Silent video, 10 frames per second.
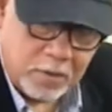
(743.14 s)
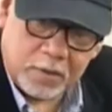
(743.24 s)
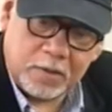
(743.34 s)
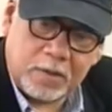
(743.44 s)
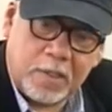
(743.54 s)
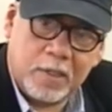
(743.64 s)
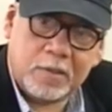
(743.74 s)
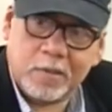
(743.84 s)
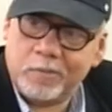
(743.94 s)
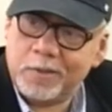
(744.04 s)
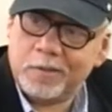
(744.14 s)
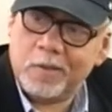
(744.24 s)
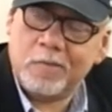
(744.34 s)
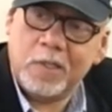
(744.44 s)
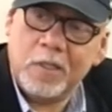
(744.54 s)
I looked at the guy and said, well, you
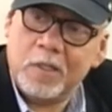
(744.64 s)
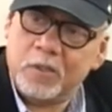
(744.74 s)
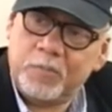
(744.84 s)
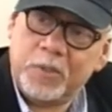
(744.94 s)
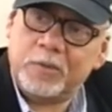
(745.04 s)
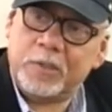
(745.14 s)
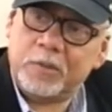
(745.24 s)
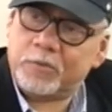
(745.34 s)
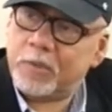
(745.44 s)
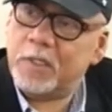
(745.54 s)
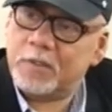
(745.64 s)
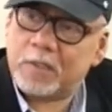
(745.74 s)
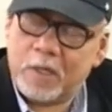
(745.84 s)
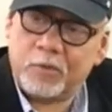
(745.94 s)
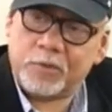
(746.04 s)
know, the Building Trades
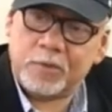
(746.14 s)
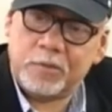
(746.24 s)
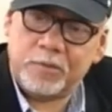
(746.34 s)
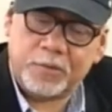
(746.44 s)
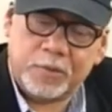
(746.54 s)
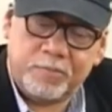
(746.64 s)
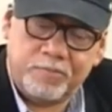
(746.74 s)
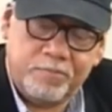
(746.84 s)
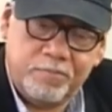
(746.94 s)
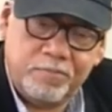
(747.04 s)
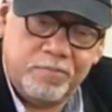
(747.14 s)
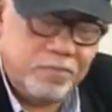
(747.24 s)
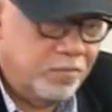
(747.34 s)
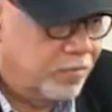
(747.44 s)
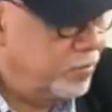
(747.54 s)
Council, the
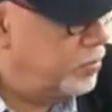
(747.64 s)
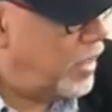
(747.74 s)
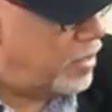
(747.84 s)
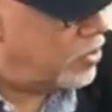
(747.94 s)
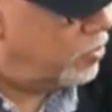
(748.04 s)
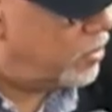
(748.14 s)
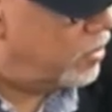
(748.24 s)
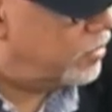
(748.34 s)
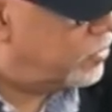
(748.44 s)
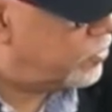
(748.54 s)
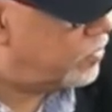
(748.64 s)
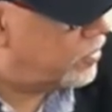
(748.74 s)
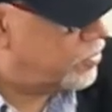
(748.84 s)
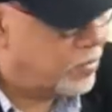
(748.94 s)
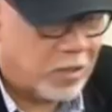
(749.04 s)
guys that work on the
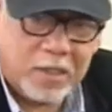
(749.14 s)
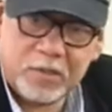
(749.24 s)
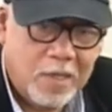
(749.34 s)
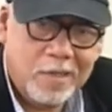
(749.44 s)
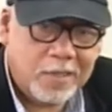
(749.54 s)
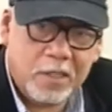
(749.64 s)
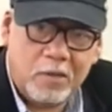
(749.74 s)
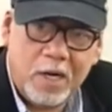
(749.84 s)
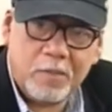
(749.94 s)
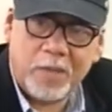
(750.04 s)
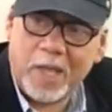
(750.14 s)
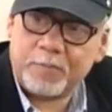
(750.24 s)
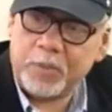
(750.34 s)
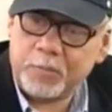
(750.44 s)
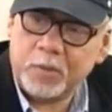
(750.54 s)
construction sites, they don't hire
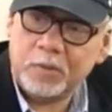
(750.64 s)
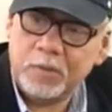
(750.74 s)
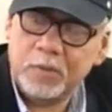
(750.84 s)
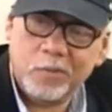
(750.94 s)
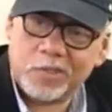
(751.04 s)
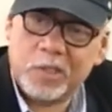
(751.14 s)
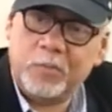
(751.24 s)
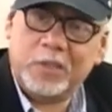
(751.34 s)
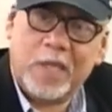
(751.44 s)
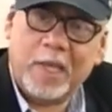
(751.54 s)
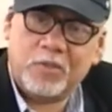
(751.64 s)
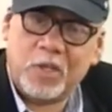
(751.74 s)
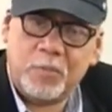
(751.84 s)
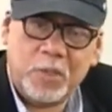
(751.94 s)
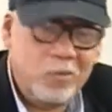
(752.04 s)
black people. What's up with that,
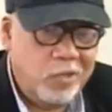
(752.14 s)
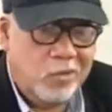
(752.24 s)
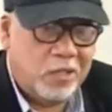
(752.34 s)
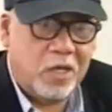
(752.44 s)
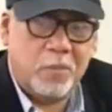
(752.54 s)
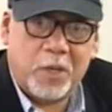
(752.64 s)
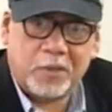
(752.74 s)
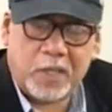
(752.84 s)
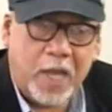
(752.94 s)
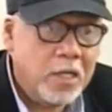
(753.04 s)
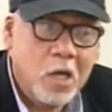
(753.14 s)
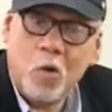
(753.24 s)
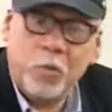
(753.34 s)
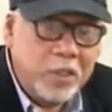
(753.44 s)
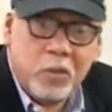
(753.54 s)
JB? We don't care about that.
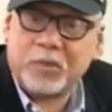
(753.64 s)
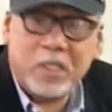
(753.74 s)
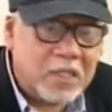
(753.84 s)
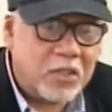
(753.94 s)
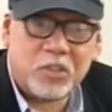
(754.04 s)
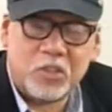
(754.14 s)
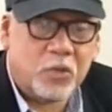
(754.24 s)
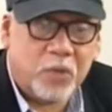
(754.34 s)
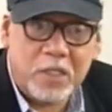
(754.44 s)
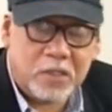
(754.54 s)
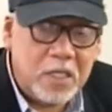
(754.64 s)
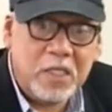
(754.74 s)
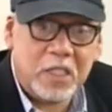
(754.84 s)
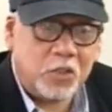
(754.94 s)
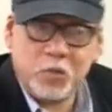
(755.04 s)
We don't think that's such a great
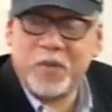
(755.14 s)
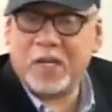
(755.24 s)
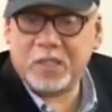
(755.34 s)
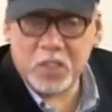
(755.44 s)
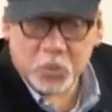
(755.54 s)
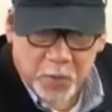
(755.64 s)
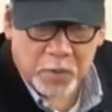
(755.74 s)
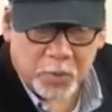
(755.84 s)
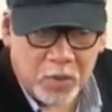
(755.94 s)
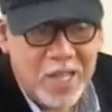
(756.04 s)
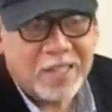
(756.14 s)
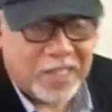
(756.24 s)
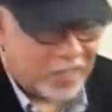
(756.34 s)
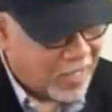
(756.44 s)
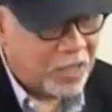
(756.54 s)
thing that you've got these people
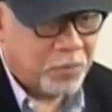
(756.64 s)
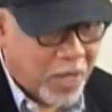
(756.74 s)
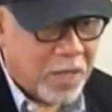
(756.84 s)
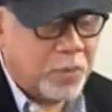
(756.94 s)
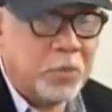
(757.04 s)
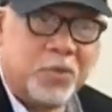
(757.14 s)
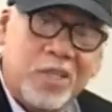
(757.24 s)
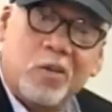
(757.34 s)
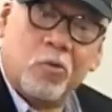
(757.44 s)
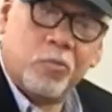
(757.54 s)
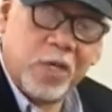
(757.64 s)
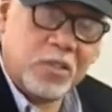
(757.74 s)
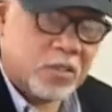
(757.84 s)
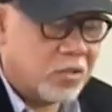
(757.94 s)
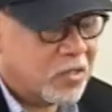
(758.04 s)
that a lot of black people think are
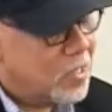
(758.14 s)
racists